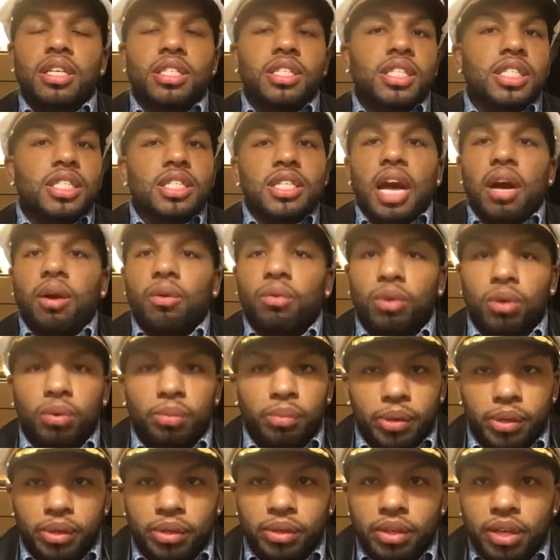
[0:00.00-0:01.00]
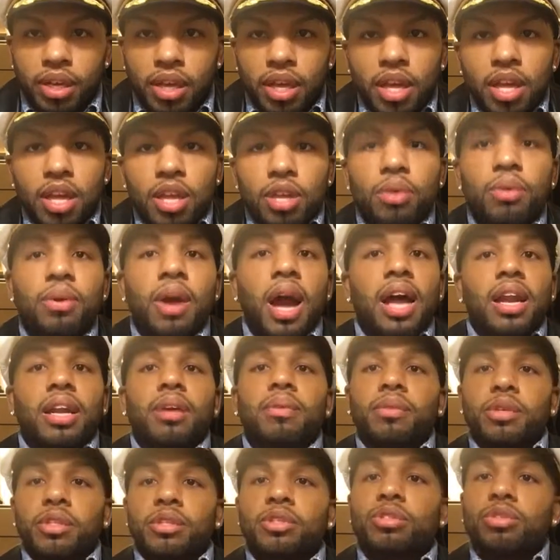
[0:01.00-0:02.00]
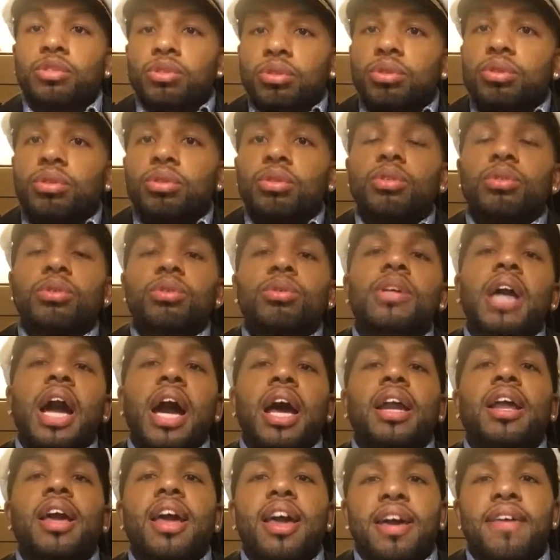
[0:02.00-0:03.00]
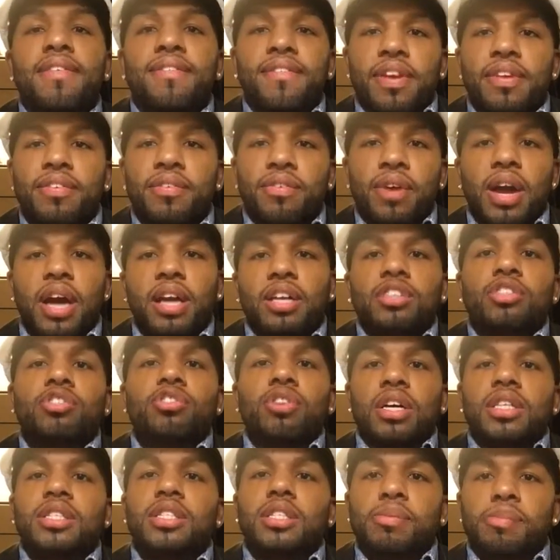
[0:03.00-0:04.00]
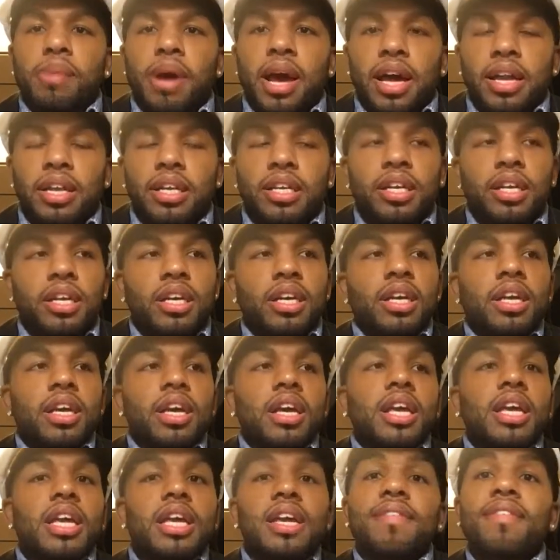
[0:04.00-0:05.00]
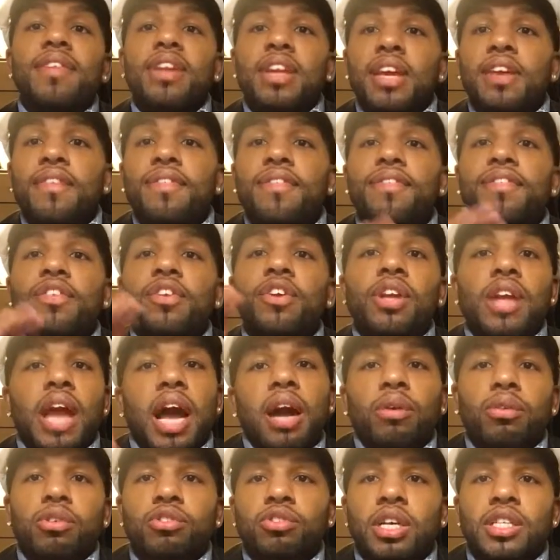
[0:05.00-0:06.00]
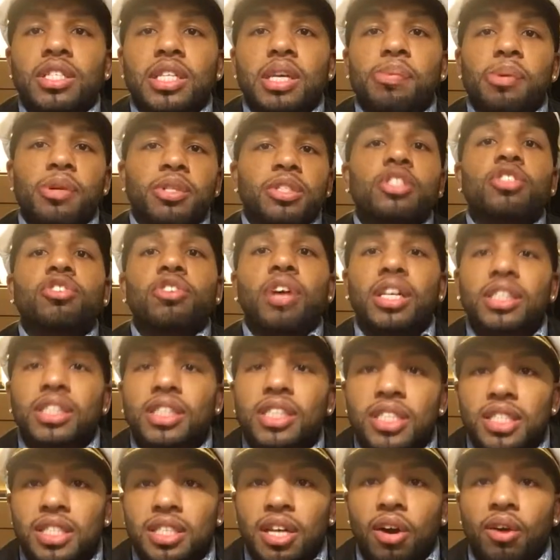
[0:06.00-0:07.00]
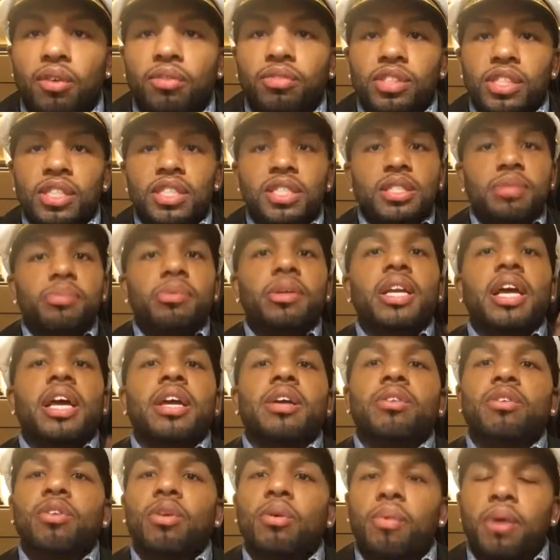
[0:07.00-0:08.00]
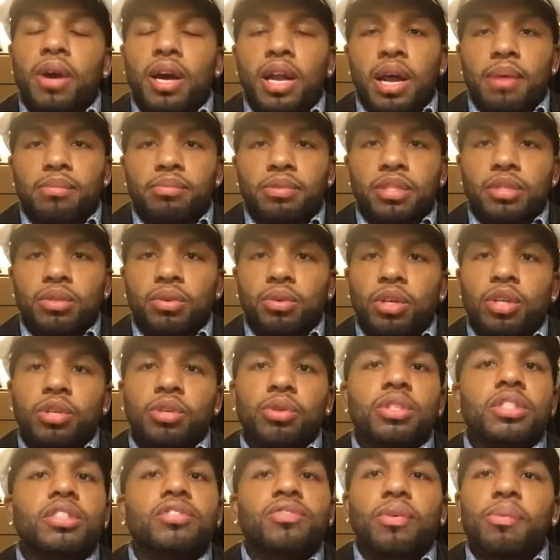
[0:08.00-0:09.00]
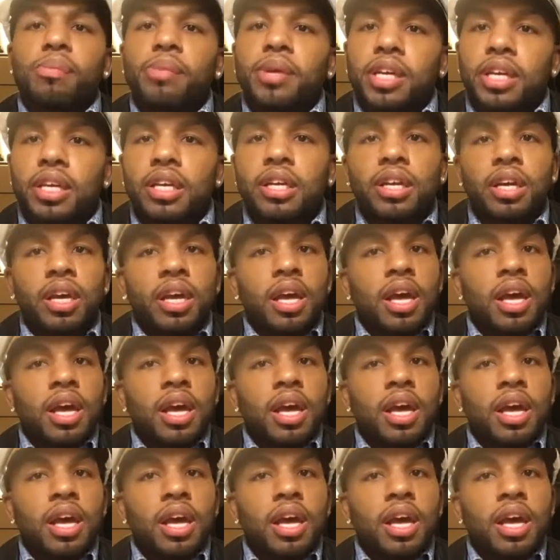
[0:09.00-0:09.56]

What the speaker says: just not going to work. You gotta have faith. You gotta trust somebody. Even if you're not going to trust that person, trust yourself. Just be like, you know what? I'm just going to do this for me.